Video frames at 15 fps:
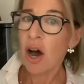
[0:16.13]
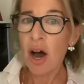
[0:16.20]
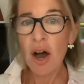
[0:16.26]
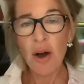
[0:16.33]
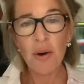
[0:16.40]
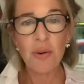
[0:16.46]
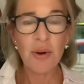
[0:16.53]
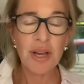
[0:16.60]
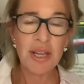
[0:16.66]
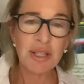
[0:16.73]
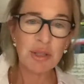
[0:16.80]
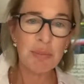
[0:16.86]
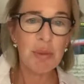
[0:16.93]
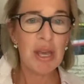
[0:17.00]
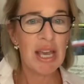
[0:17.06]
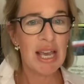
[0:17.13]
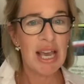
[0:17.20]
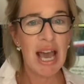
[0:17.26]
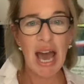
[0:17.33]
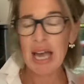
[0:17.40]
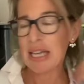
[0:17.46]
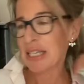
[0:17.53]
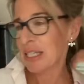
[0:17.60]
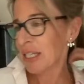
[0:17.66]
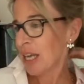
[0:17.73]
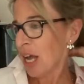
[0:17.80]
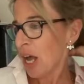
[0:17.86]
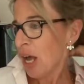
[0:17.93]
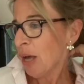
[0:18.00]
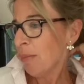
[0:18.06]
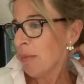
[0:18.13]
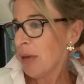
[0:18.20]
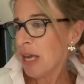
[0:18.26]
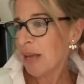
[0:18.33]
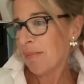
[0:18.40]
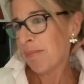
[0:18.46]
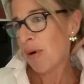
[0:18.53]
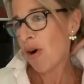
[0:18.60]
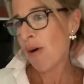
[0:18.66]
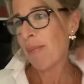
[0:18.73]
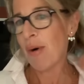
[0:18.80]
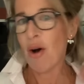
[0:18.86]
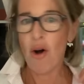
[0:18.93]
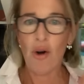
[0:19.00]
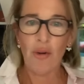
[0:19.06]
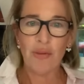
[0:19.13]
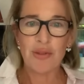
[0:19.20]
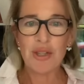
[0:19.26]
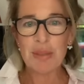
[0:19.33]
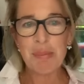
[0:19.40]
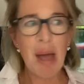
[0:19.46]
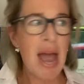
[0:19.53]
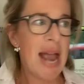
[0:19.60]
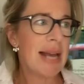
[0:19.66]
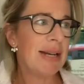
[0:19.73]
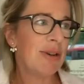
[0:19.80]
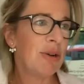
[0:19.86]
oh, it's me and Bob are off to Spain,